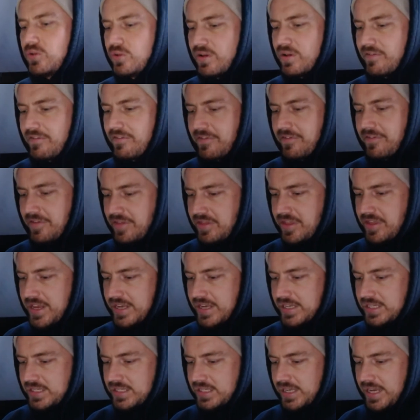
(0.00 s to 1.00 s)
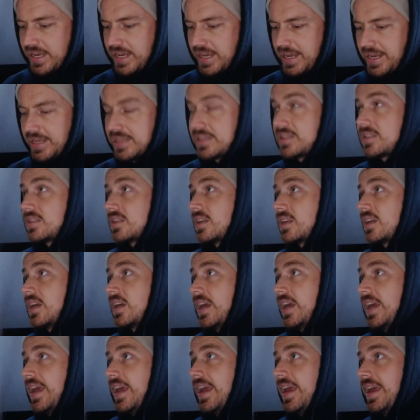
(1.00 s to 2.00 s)
for this is,
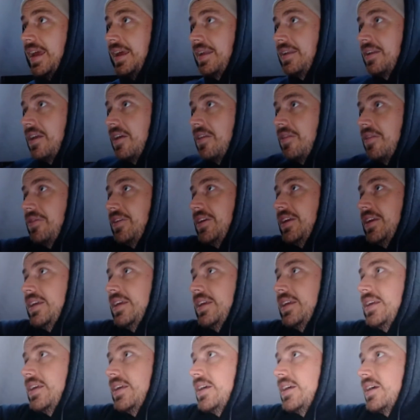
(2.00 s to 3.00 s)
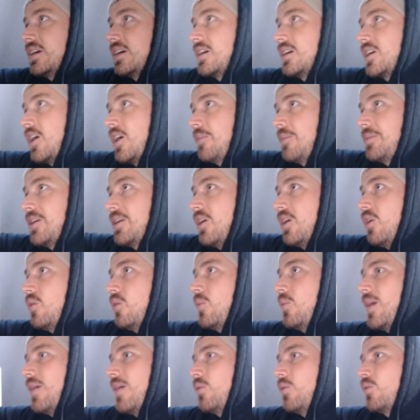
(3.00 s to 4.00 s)
in the cubby hole
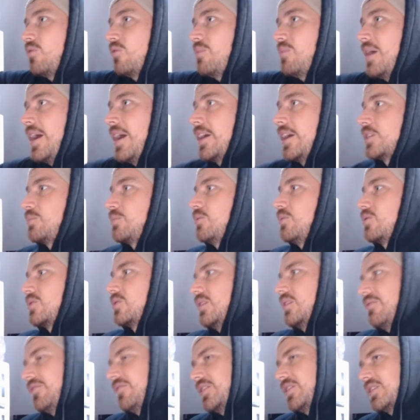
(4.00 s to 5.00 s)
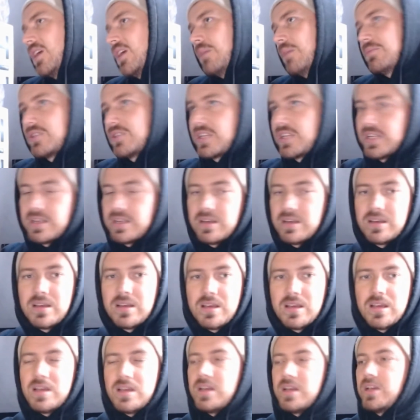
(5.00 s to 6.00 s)
where all of my Xbox stuff is, I'm just going
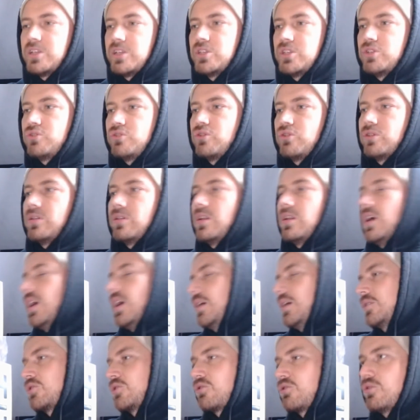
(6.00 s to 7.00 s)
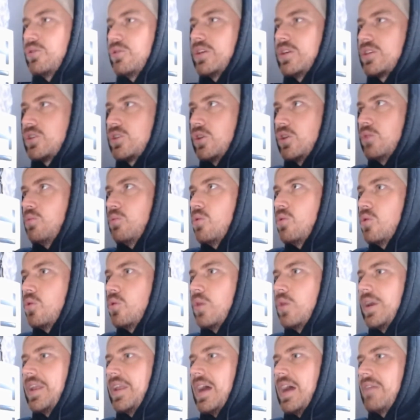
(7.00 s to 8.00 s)
to screw this to the wall
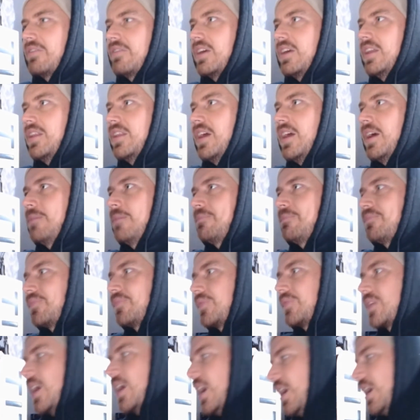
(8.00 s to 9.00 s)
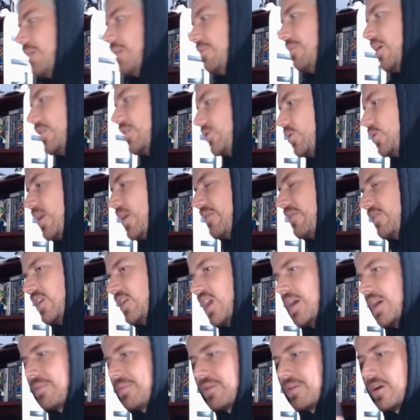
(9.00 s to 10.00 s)
and have it in there. I do have a
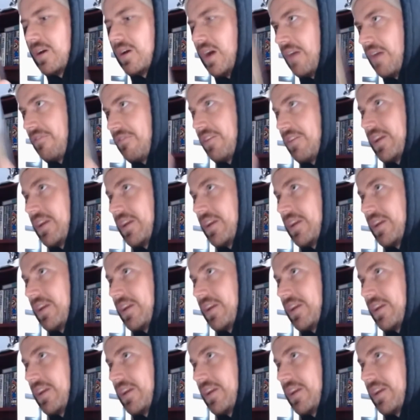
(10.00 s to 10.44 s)
light, but I think it would